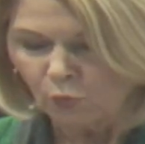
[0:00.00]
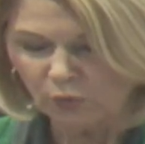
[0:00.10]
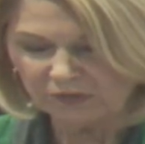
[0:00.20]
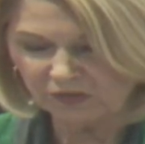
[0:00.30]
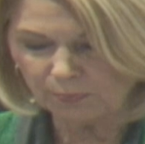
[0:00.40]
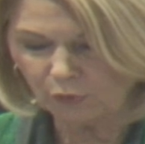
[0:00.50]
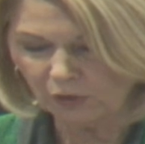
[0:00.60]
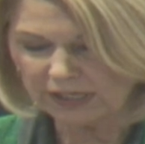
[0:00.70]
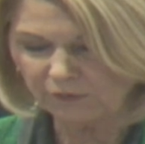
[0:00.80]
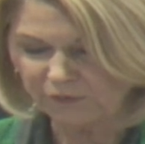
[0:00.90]
With
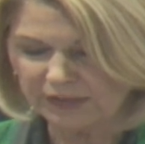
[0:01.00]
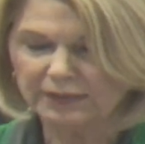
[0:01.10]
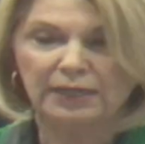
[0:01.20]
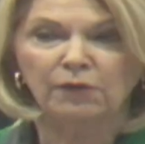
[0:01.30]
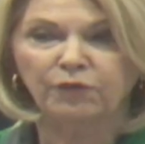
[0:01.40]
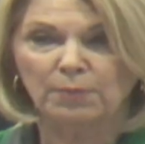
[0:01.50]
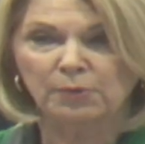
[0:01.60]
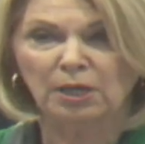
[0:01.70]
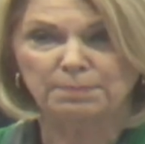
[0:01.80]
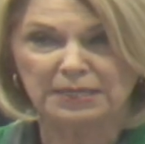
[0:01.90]
support and funding
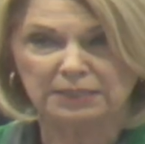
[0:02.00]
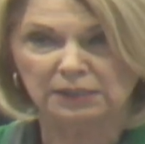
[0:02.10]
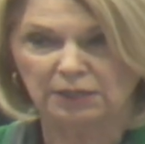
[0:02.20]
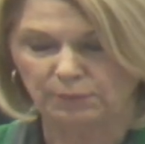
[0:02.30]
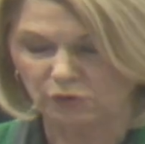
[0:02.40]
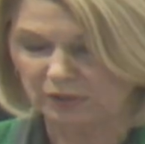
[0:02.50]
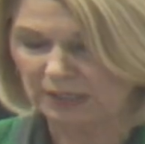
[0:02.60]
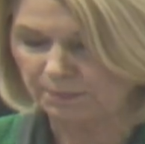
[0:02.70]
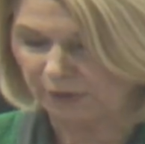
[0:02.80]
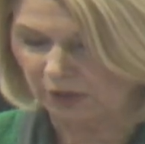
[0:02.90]
from committed
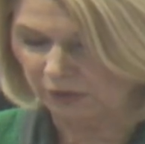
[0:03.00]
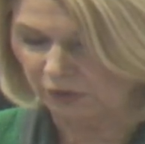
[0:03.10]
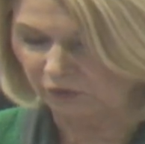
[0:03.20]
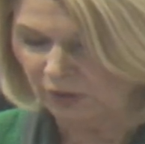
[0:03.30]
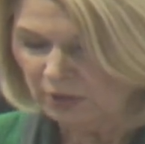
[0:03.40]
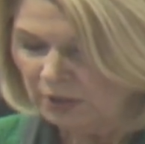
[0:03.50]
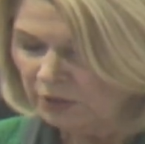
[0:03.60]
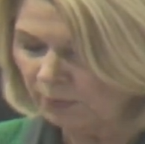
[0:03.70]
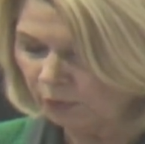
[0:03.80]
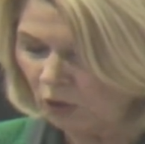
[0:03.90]
community partners,
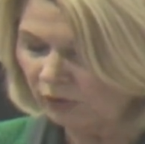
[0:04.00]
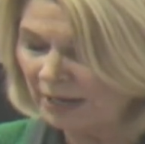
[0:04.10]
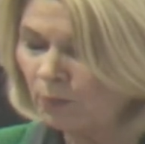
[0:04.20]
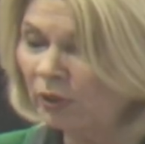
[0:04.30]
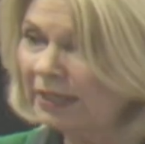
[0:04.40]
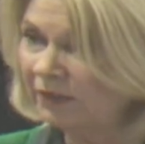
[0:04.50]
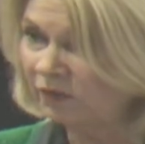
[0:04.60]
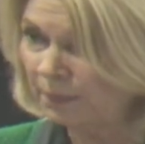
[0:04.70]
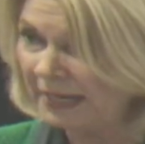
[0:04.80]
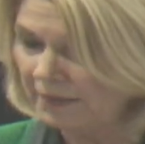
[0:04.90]
the program will
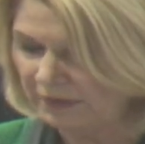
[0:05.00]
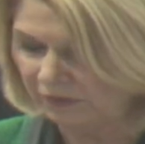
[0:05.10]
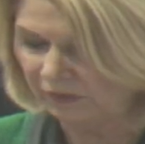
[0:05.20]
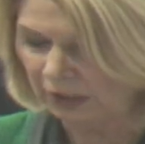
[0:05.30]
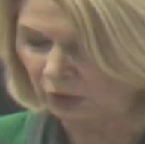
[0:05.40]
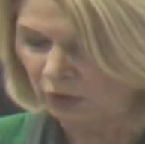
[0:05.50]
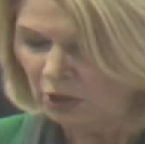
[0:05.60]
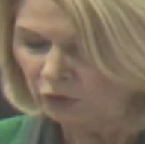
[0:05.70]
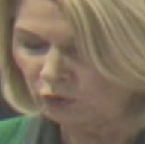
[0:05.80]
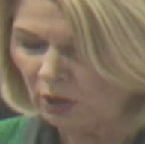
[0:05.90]
expand this year
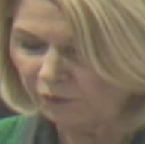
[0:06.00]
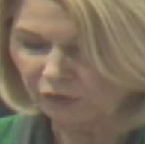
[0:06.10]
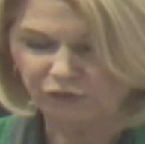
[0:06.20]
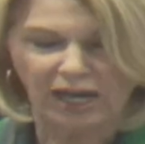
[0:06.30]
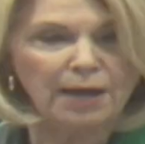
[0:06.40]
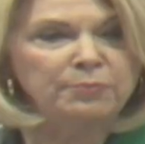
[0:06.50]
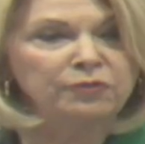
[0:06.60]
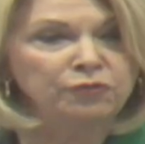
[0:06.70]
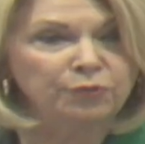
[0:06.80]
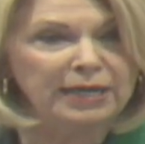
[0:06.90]
to offer
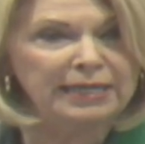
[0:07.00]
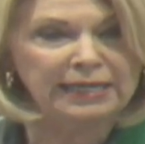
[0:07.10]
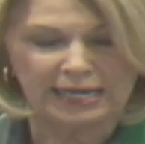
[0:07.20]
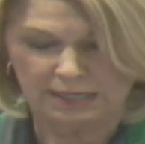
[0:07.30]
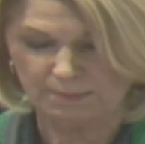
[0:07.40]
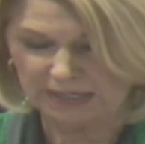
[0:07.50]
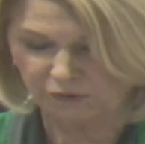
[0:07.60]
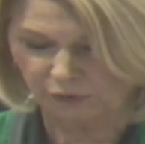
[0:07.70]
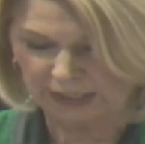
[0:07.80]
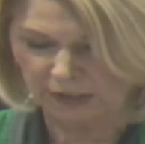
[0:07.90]
jobs, training, and
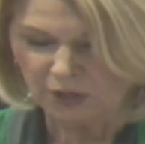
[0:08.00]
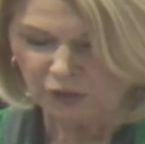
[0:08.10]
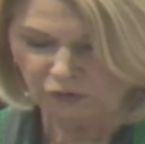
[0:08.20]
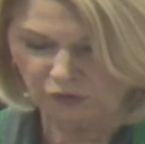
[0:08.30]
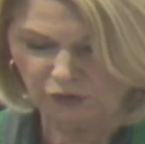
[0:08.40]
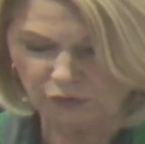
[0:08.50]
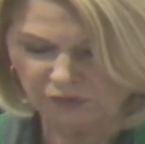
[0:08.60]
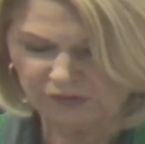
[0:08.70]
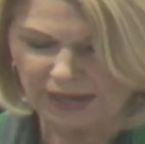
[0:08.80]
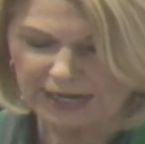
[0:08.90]
mentoring to
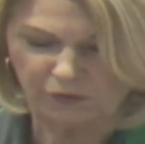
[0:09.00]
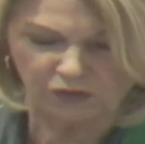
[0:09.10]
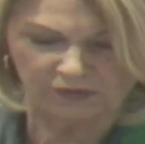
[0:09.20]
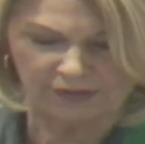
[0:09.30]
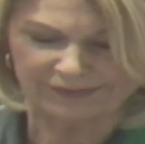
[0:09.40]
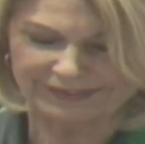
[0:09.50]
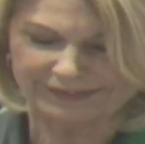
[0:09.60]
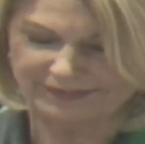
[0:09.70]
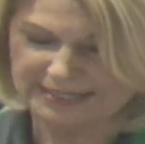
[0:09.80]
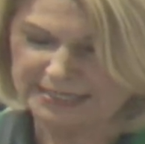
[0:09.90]
youth ages
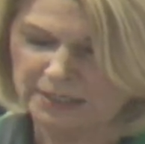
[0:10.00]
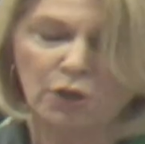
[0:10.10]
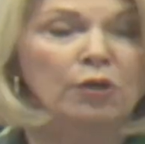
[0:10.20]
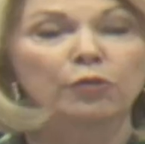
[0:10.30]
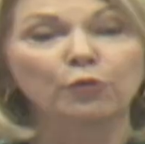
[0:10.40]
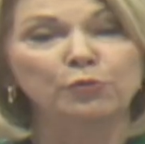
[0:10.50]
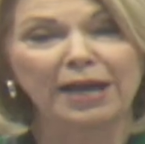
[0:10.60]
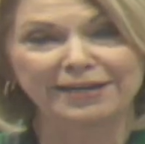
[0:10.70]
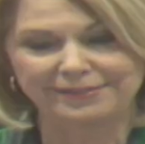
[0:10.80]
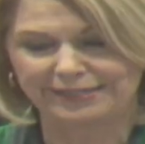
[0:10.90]
16 through
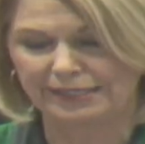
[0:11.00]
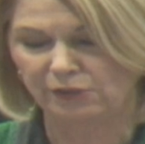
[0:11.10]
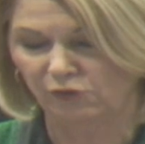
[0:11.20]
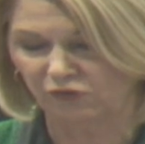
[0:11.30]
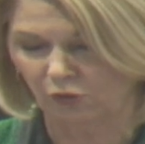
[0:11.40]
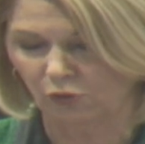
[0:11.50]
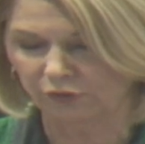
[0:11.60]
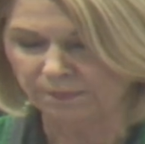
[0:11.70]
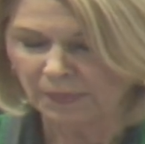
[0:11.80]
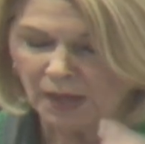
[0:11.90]
19 years
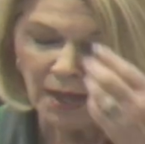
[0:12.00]
old.